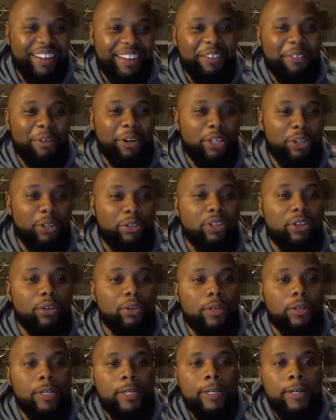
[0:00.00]
What do you
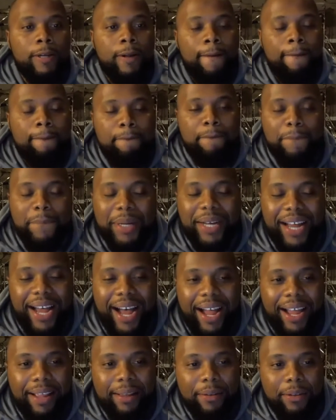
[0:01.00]
do? But
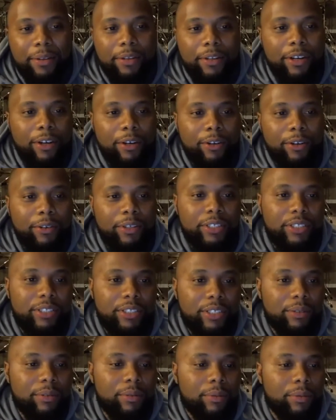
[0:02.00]

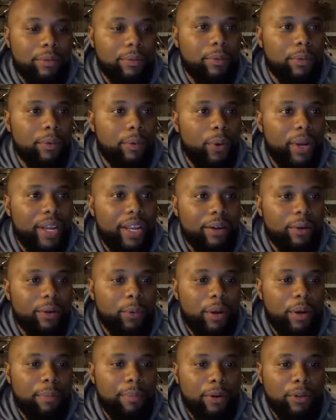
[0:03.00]
Christian, we
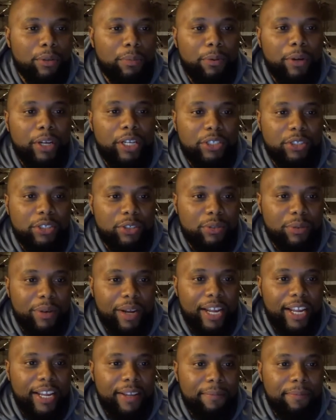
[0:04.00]
are both preachers,
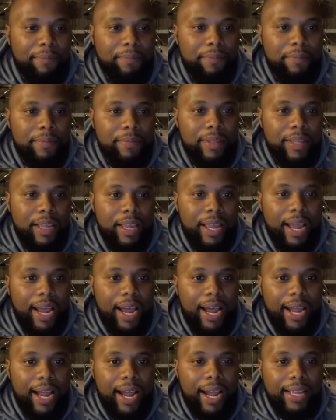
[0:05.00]
right?
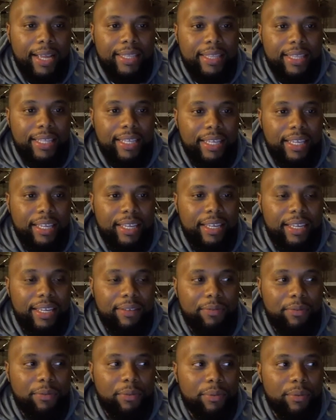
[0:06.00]
I think
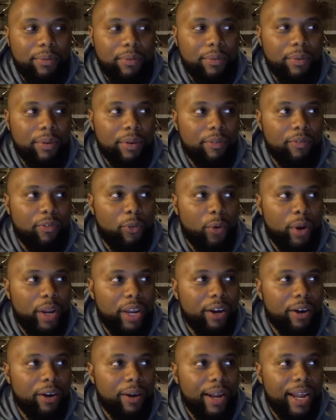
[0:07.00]
if we
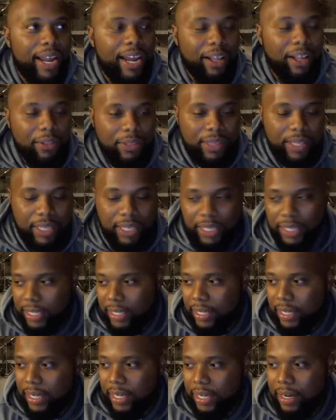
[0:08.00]
are healthy
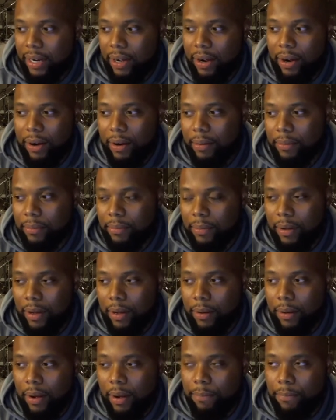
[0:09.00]
in our
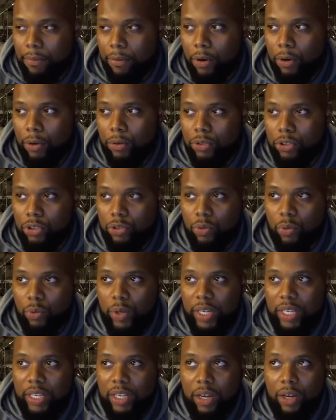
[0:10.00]
approach,
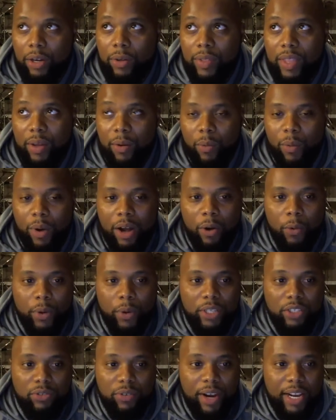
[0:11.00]
we know that while we
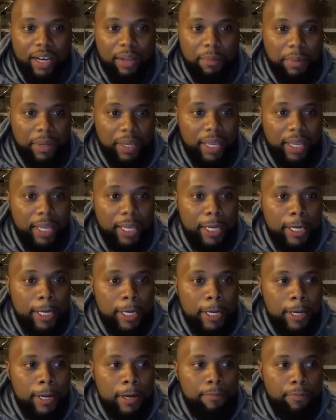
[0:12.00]
try to be
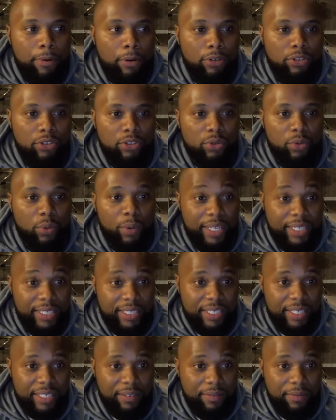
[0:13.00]

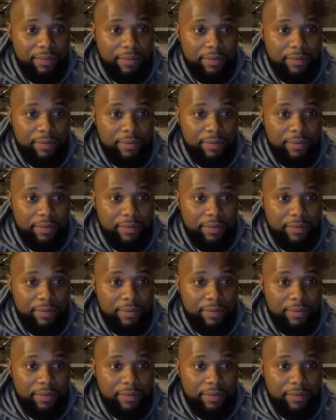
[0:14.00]
persuasive